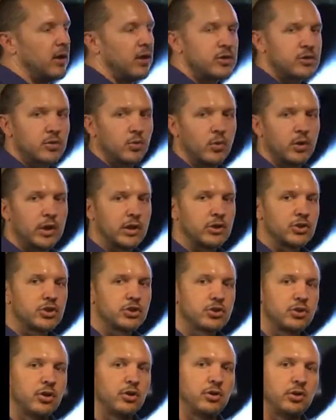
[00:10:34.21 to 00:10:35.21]
So we're going to
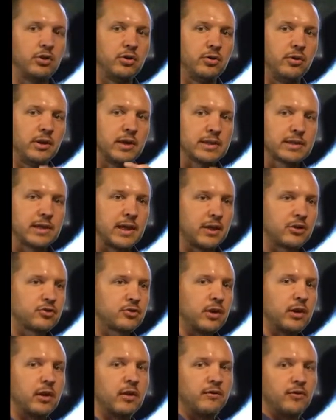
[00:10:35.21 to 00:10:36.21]
show you this
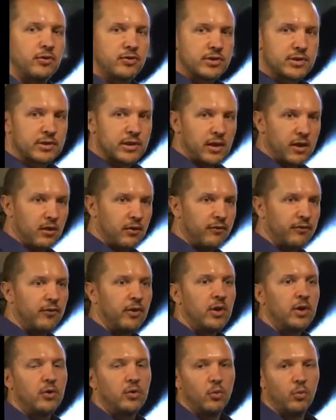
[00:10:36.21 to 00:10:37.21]
x-ray of yourself
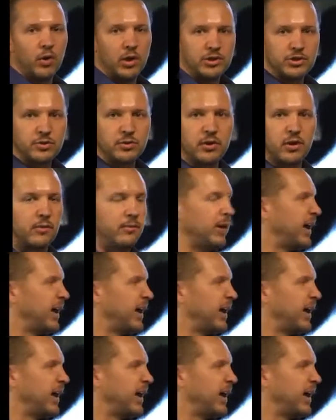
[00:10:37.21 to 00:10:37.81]
once you come